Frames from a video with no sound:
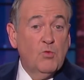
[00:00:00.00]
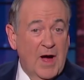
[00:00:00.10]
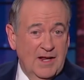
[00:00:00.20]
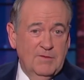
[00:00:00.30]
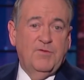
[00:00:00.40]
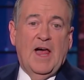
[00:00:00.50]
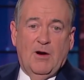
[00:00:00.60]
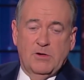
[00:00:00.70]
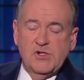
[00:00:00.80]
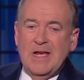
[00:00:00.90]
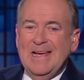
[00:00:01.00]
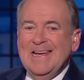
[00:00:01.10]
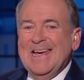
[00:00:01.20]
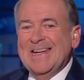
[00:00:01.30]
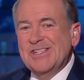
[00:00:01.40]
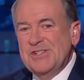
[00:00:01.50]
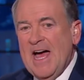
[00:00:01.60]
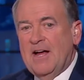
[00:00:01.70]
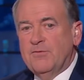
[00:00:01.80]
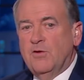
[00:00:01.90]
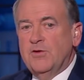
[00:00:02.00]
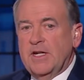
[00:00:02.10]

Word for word: and wildflowers, it's doubtful